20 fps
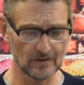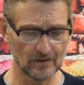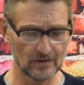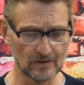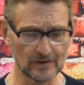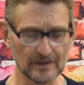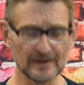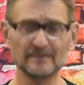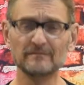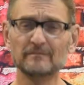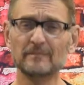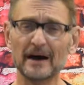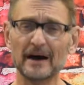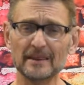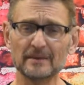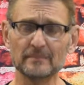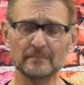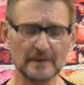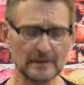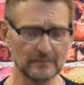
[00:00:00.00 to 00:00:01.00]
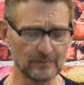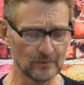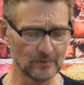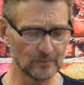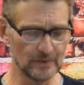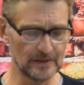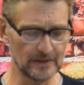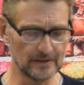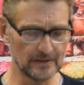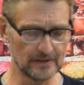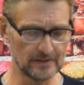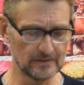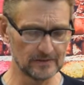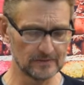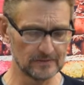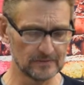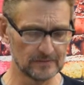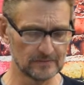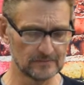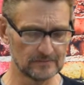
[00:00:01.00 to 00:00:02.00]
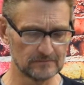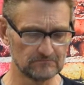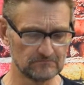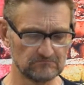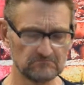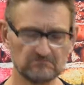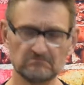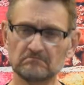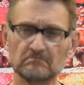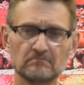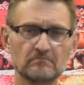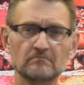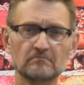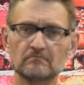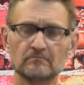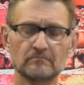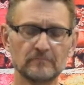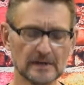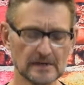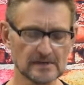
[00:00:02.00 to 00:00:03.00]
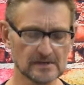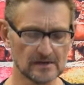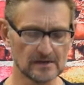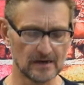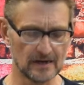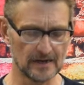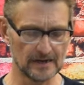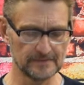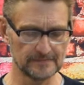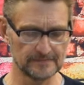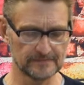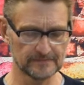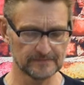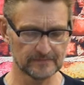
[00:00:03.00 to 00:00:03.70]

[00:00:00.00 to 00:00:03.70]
or live by the people we do, but it's not.